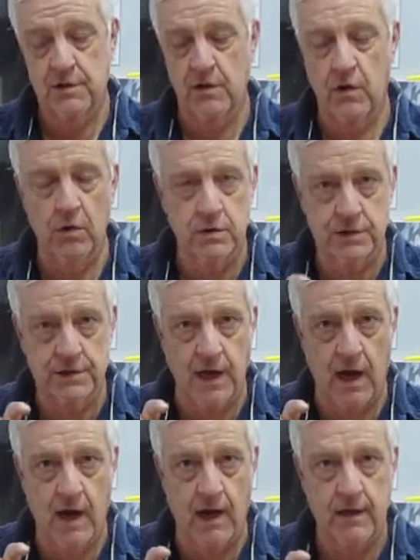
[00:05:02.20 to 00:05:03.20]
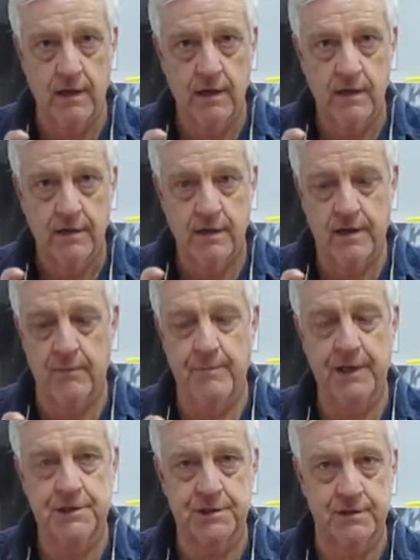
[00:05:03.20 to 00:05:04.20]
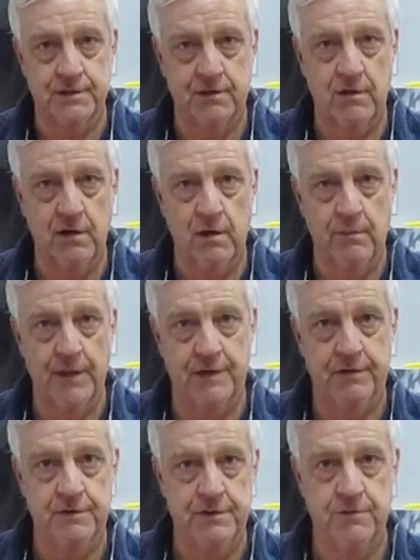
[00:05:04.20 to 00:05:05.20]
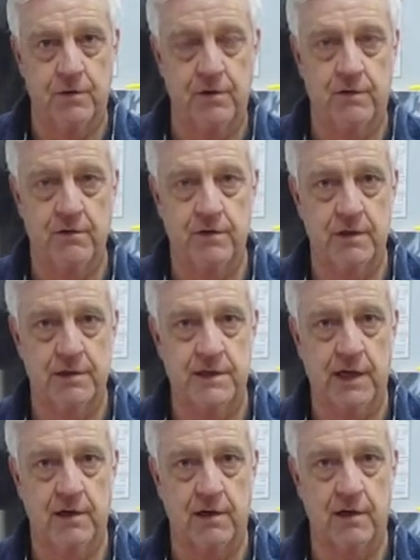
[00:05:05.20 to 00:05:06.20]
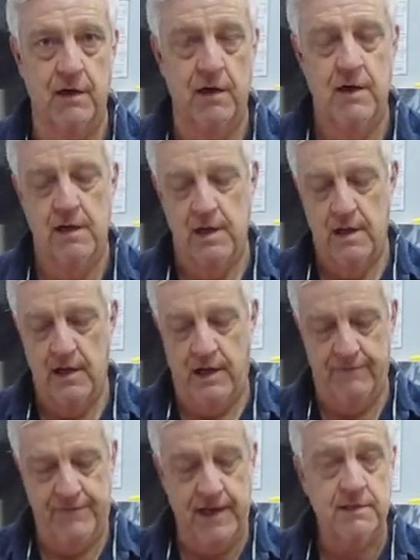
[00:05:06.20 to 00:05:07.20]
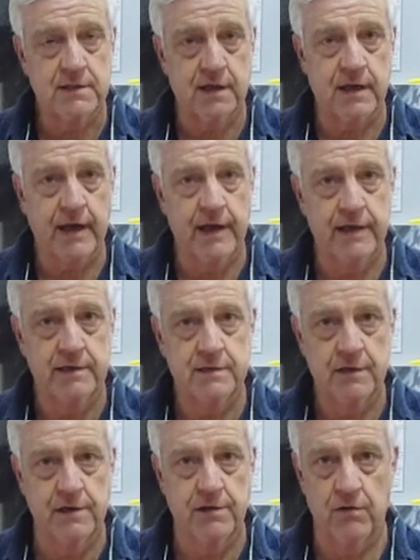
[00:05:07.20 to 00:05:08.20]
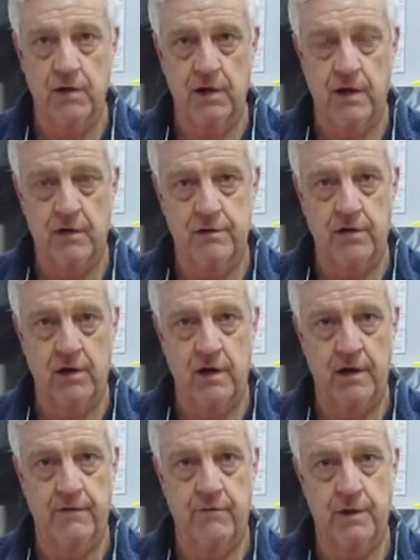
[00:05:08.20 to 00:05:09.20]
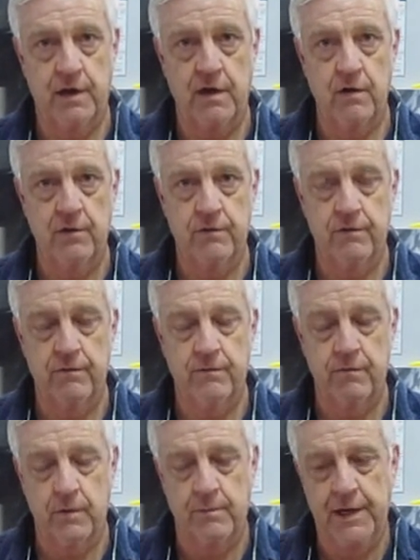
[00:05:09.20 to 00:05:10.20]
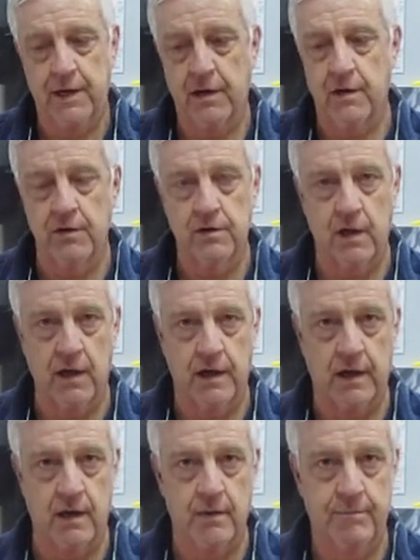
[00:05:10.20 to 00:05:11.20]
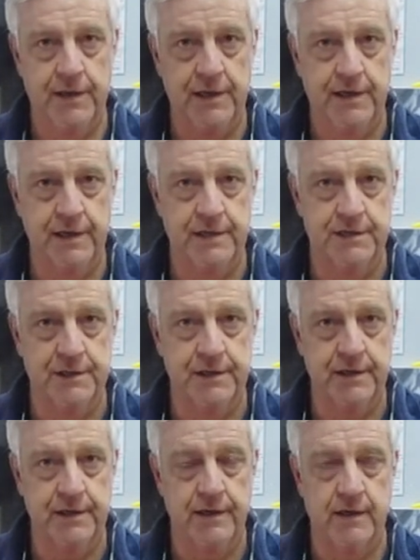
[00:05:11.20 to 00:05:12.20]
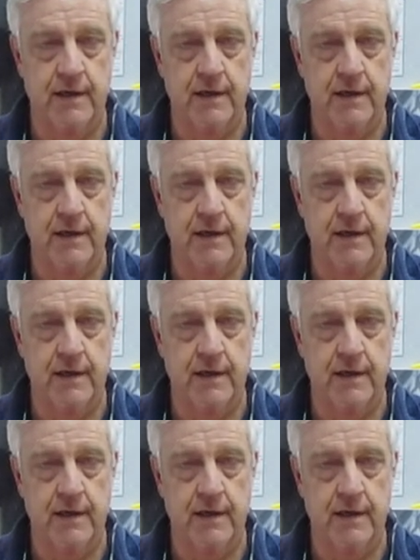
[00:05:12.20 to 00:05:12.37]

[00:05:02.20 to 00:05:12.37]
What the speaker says: the whole stock, the dimensions are a little bit too short through the center. If that's the case, then your only alternative would be to go to like a PTG,